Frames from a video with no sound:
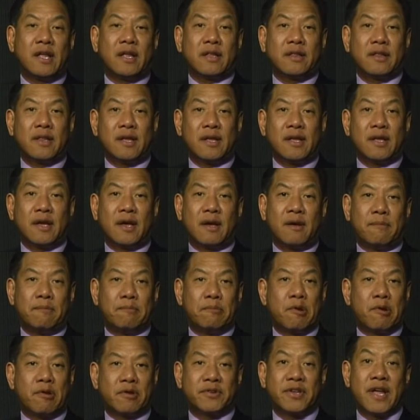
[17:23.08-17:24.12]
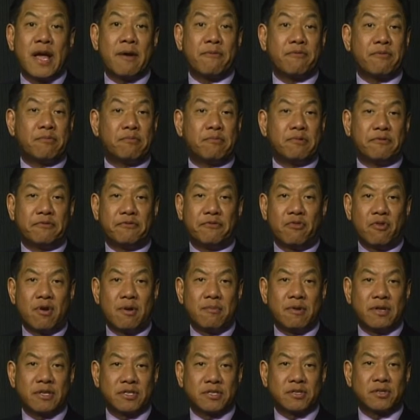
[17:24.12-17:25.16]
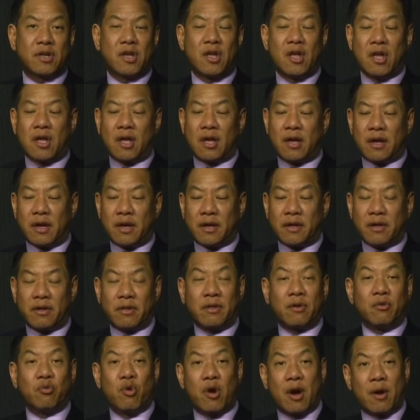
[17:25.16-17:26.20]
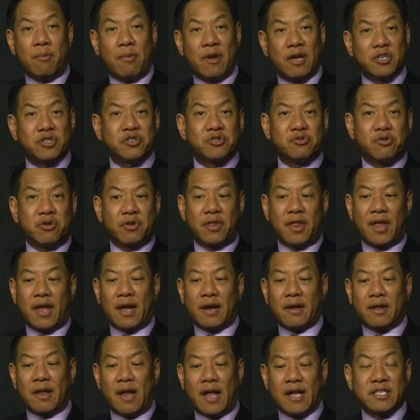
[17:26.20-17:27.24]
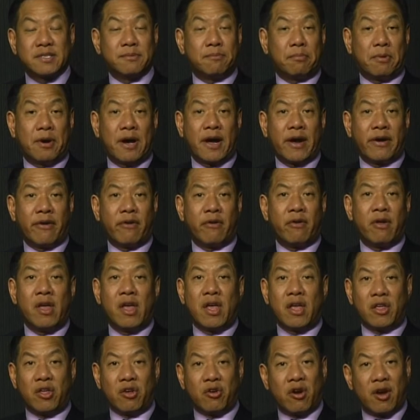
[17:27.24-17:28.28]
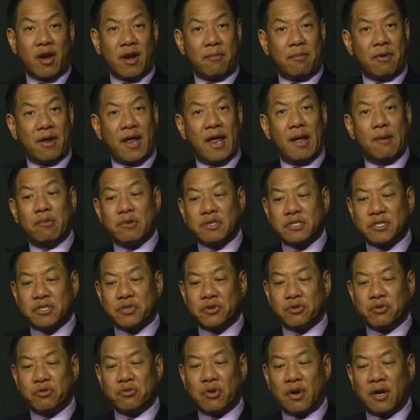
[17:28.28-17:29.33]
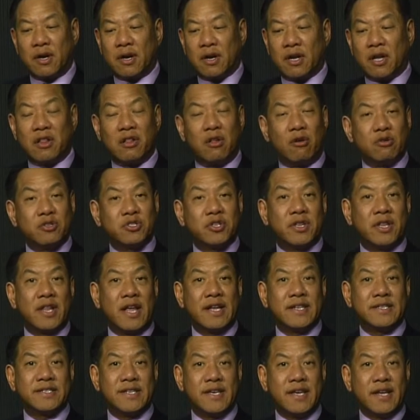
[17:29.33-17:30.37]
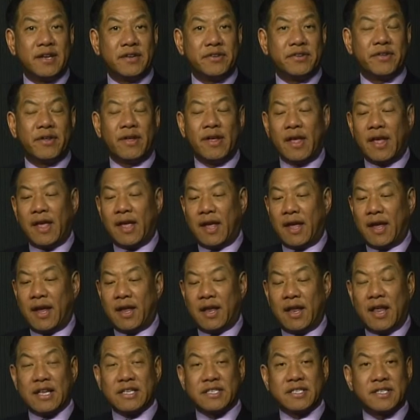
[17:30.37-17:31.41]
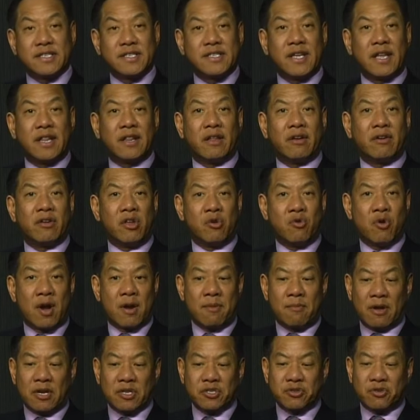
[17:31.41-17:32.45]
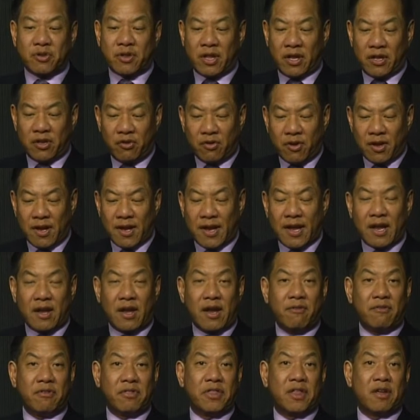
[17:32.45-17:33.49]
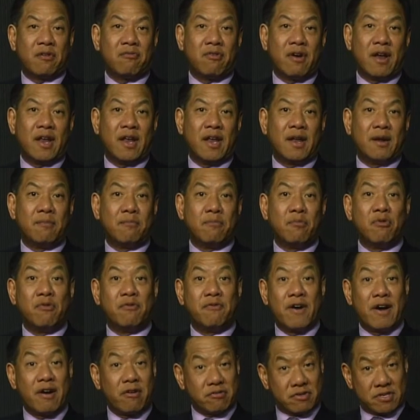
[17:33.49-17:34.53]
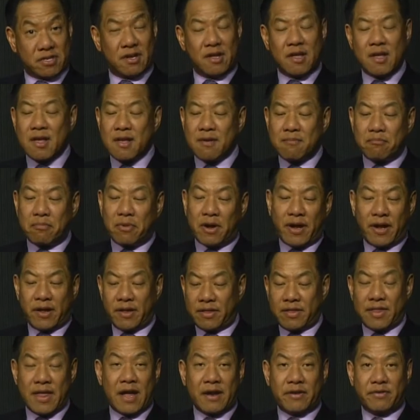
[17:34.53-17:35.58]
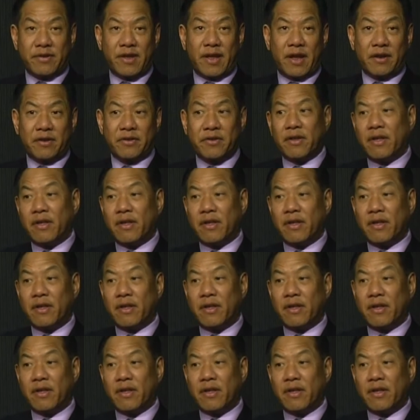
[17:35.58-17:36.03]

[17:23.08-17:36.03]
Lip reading: the time for performance. You want to make sure that as a buyer you're going to be able to close on that date, and as a seller you want to make sure that you can get everything ready and move out by that date.